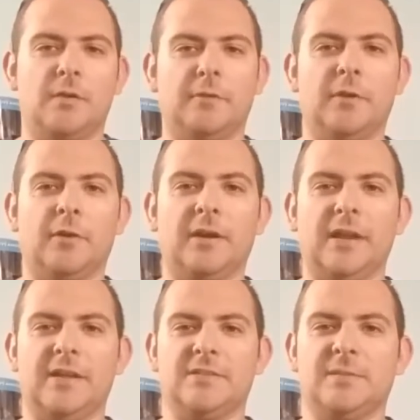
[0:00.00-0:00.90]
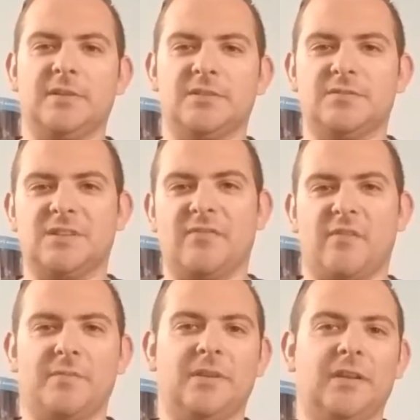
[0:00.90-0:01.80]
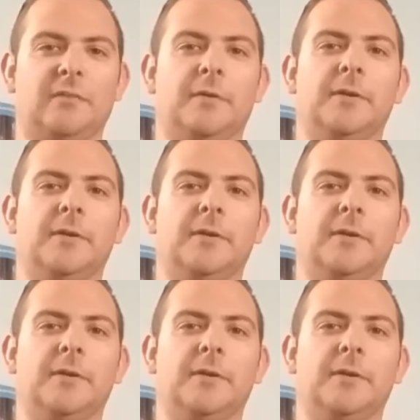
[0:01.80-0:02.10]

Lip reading: reorganized because of stuff I've been getting